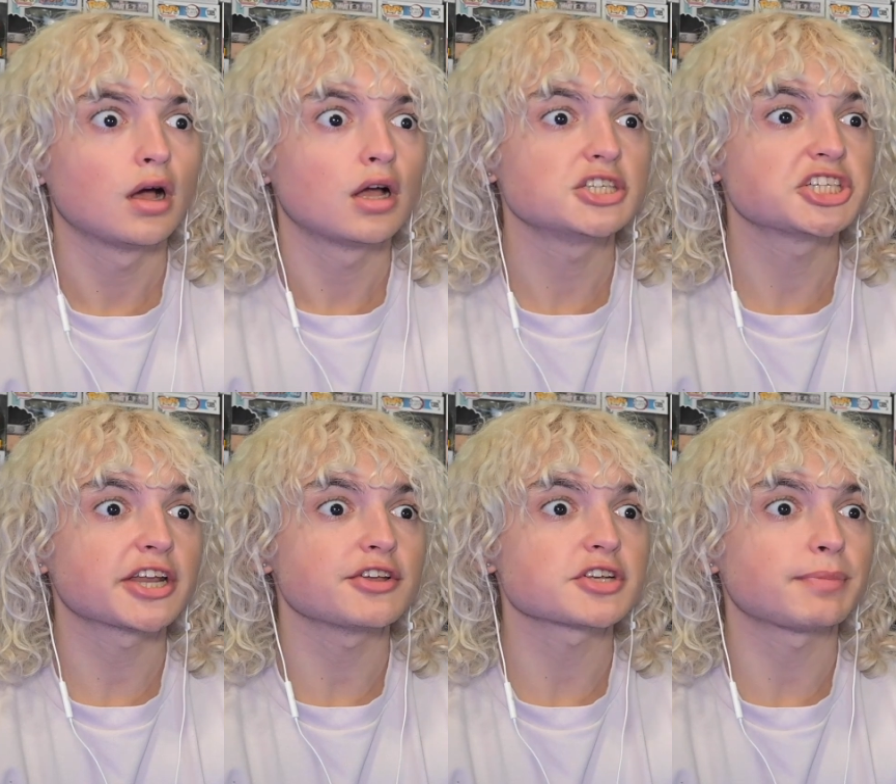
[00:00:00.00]
Is she
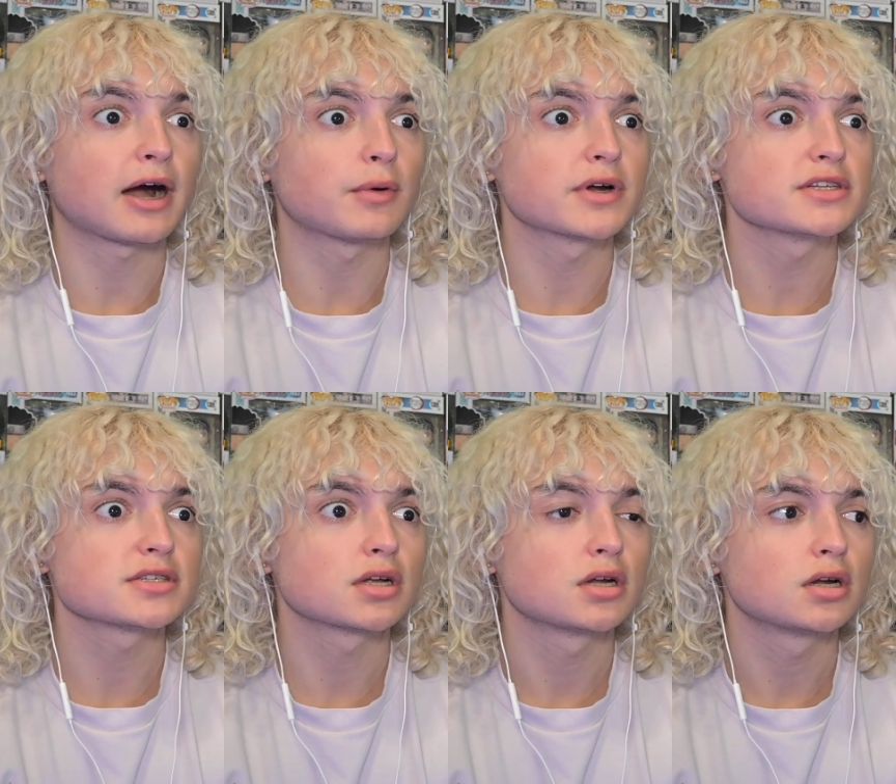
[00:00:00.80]
gonna use her
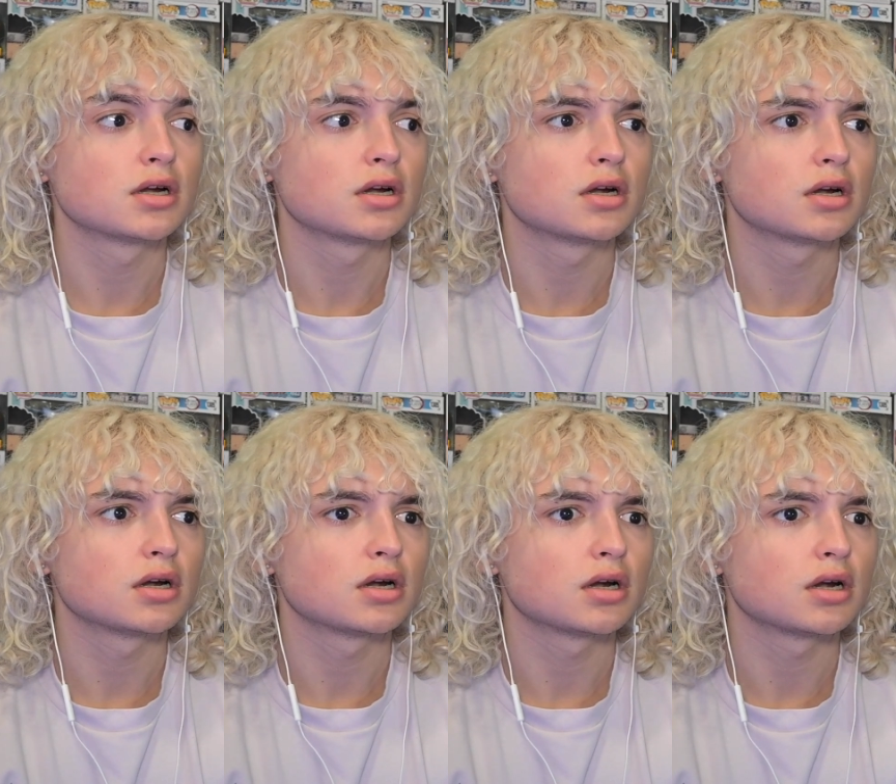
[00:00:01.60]
powers?
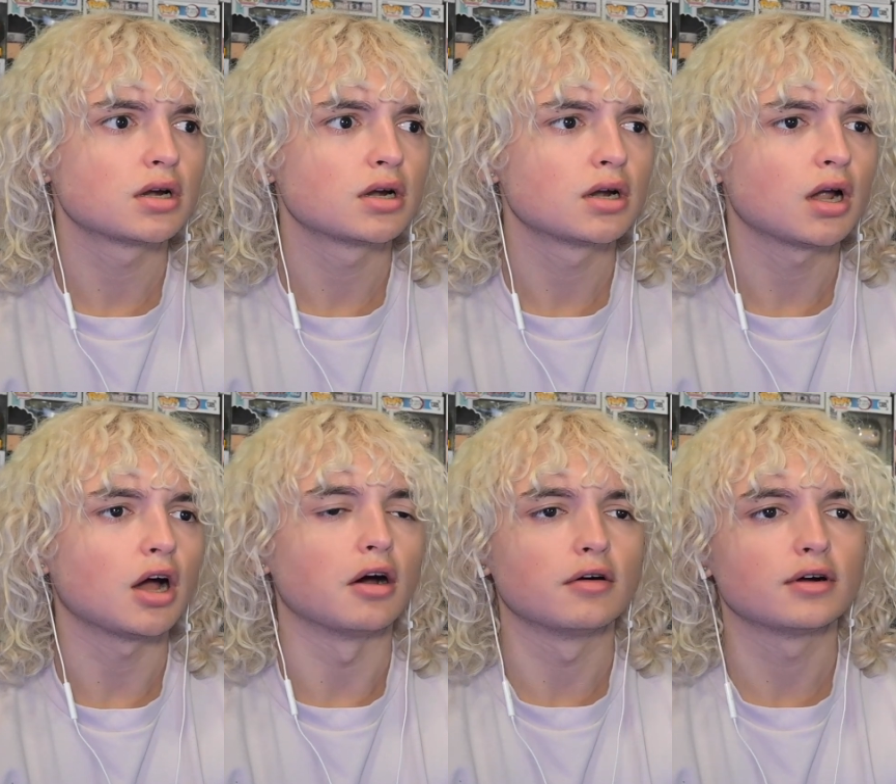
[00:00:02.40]

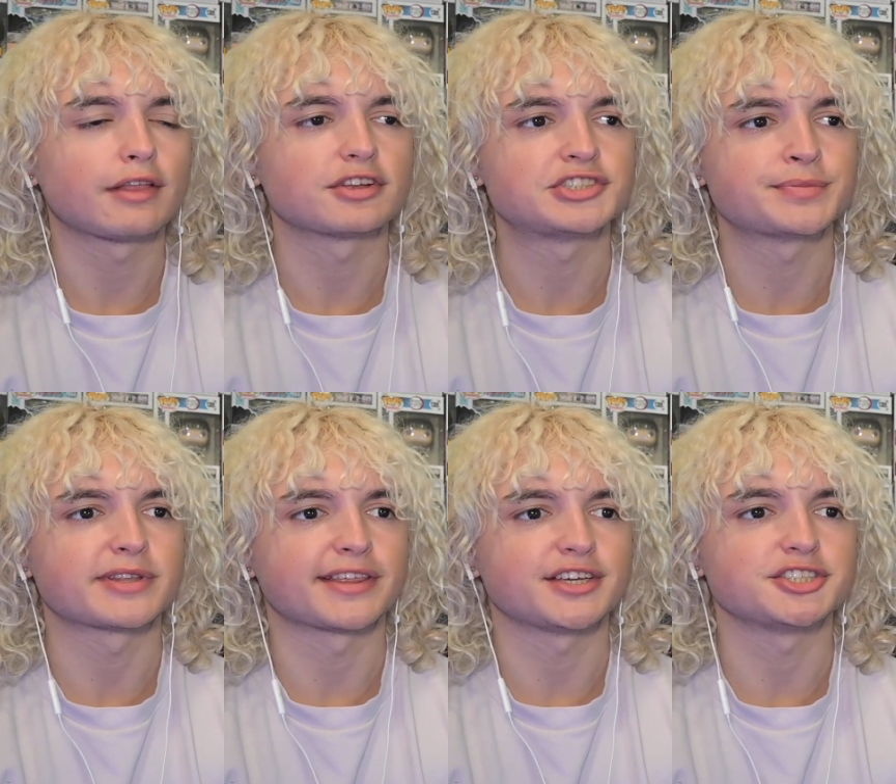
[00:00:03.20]
Oh, I thought she was about
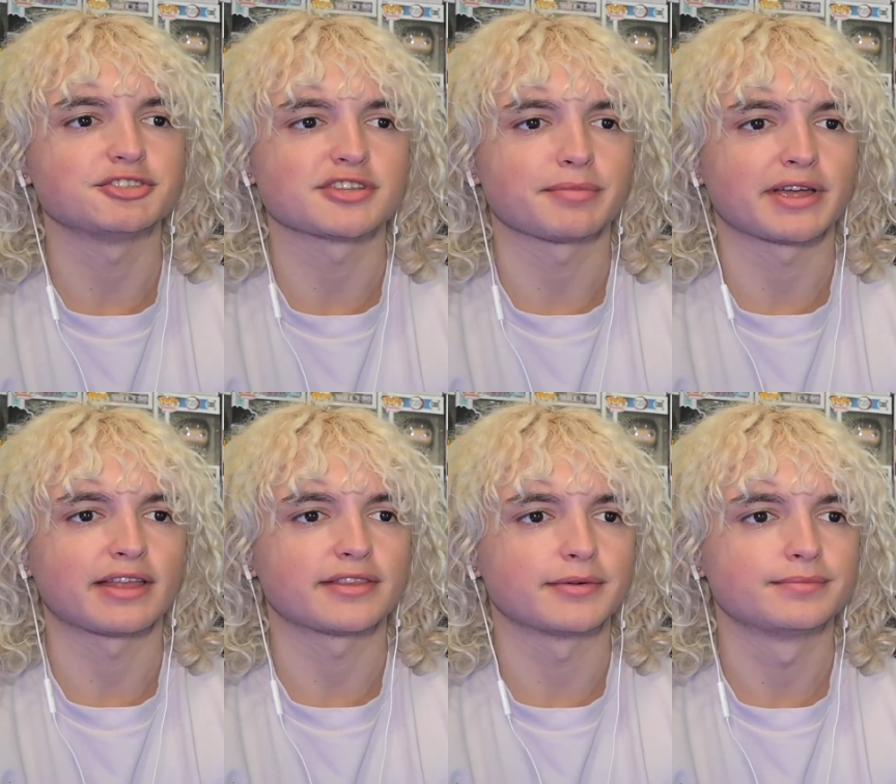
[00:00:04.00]
to, like, shoot something
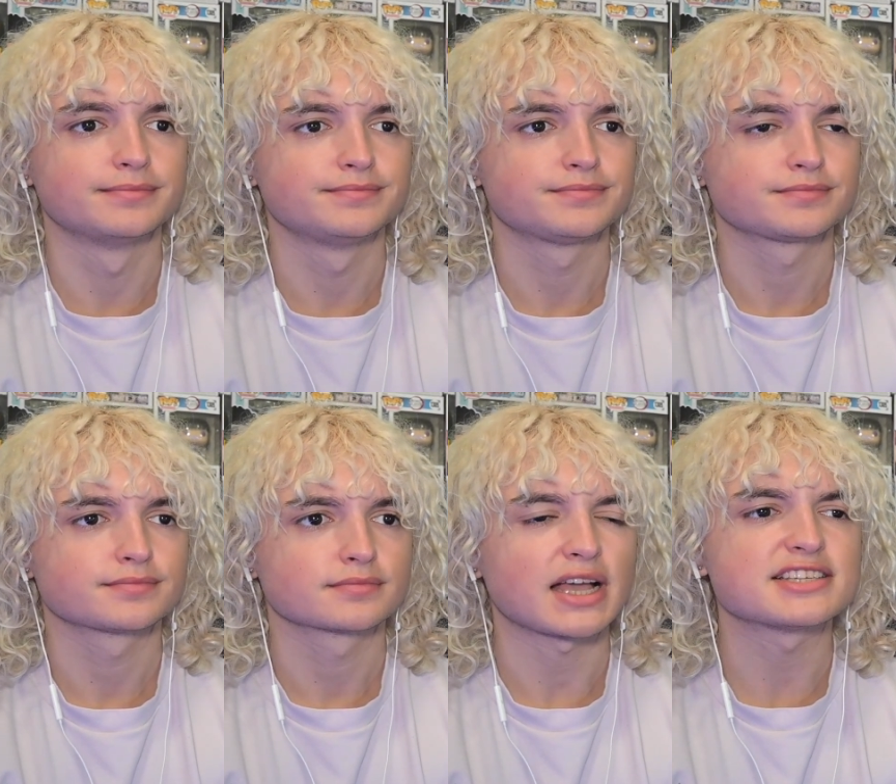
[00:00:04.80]
at them.
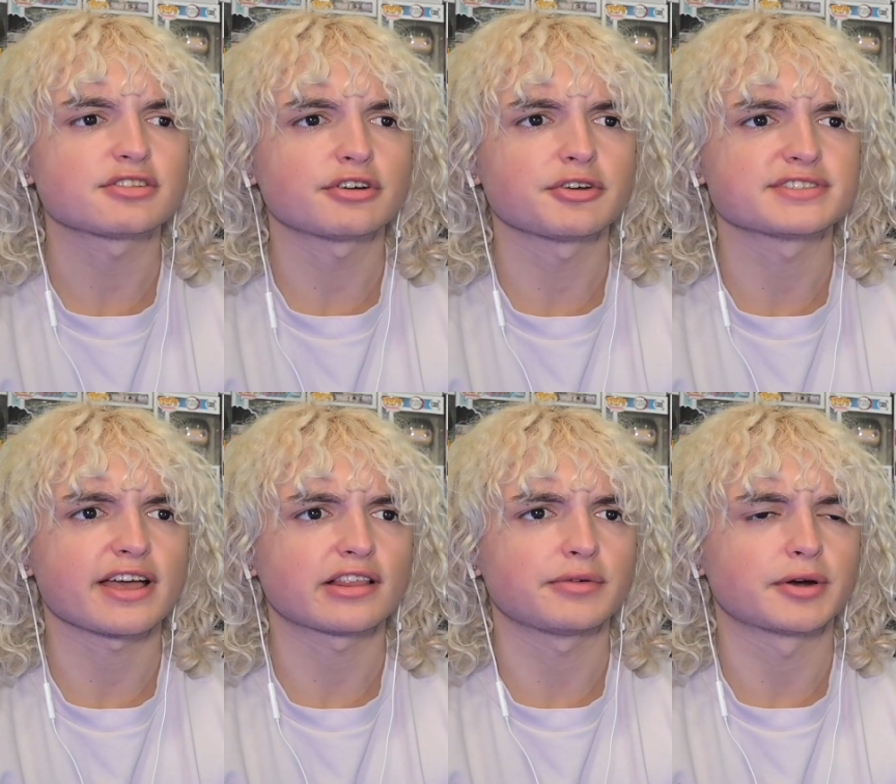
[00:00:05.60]
I still don't know
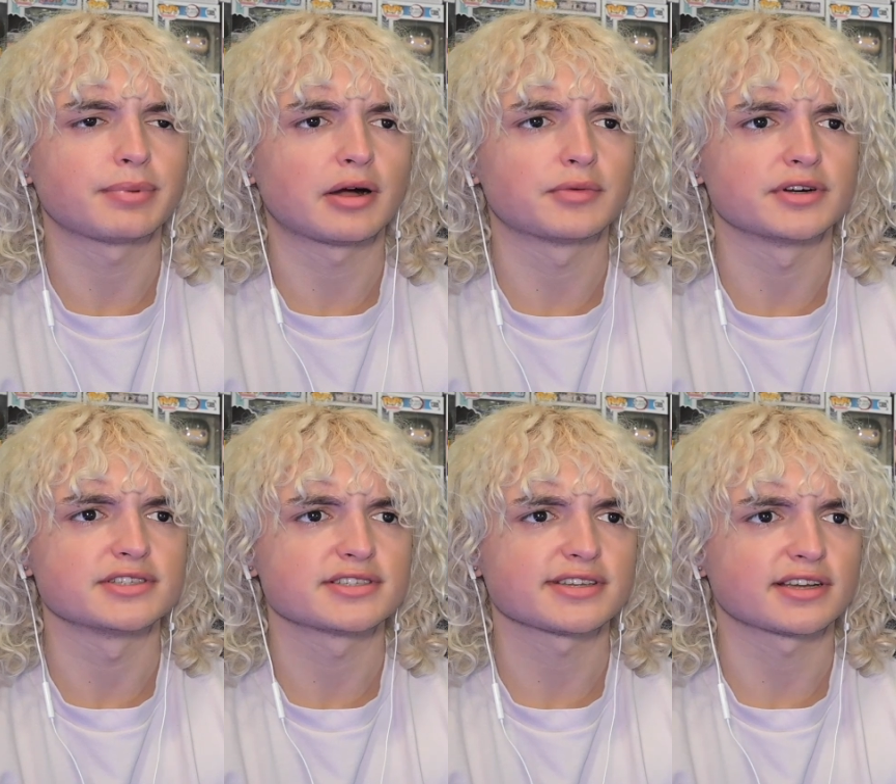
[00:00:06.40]
exactly what her power is.
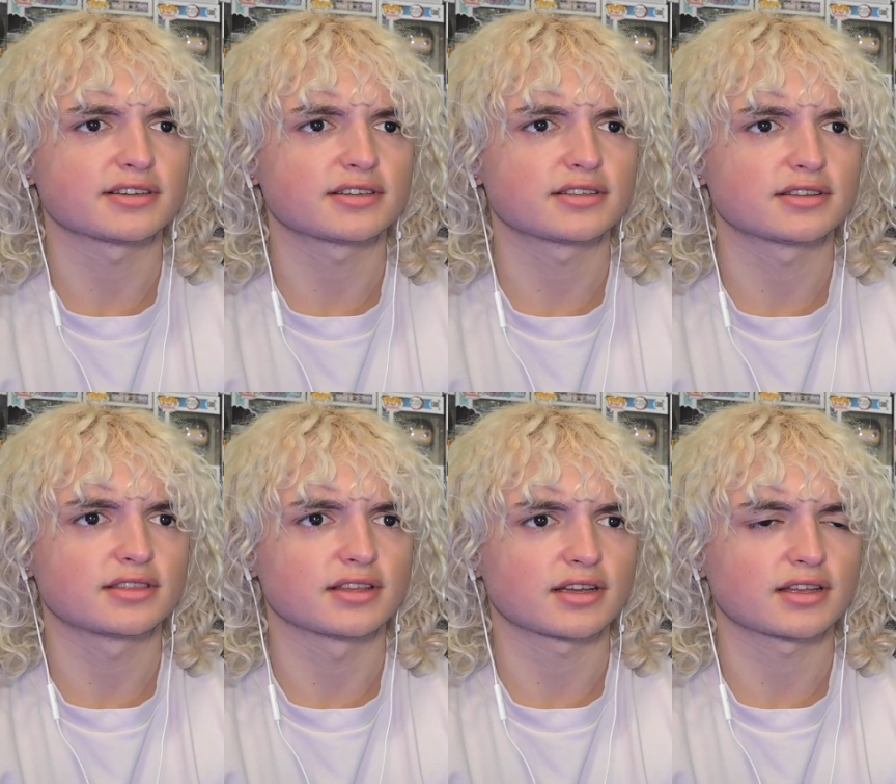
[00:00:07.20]
It's like
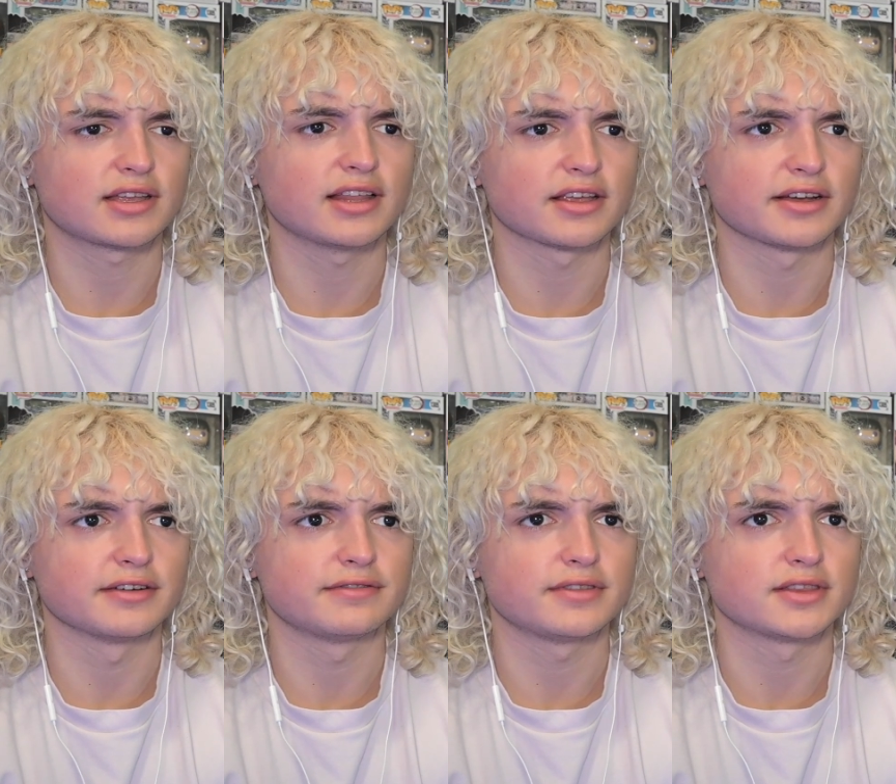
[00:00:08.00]
the killing
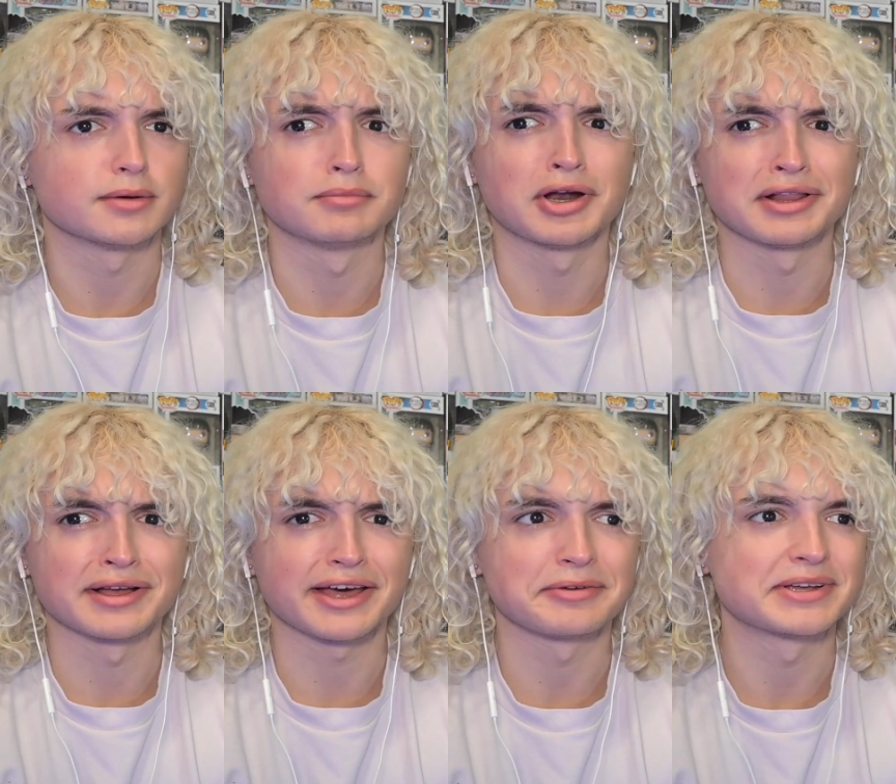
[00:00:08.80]
of the Umbrella
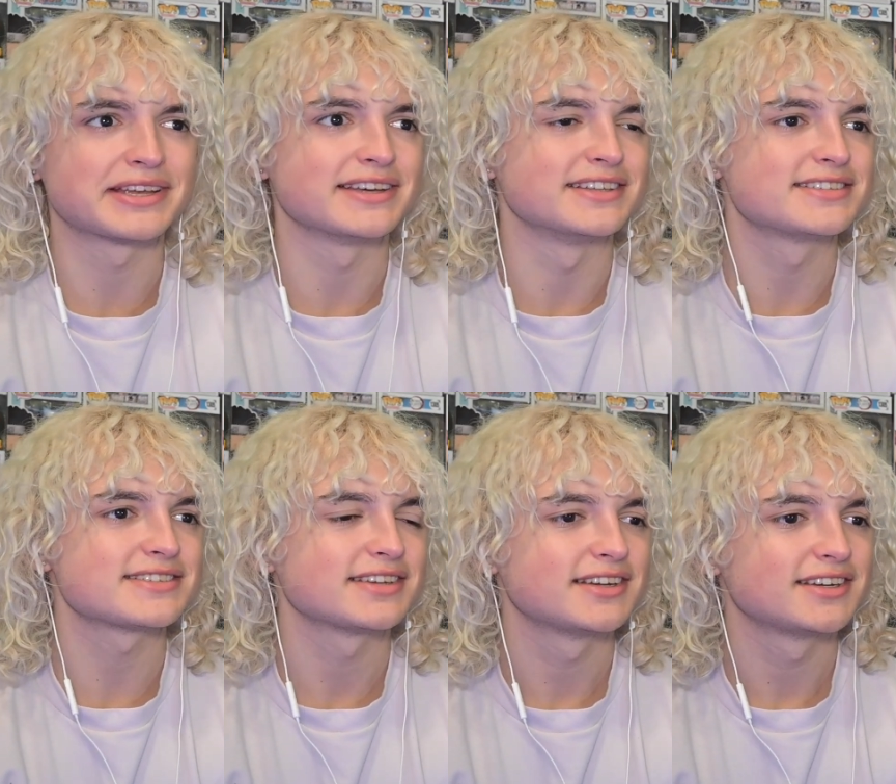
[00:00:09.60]
Academy kids.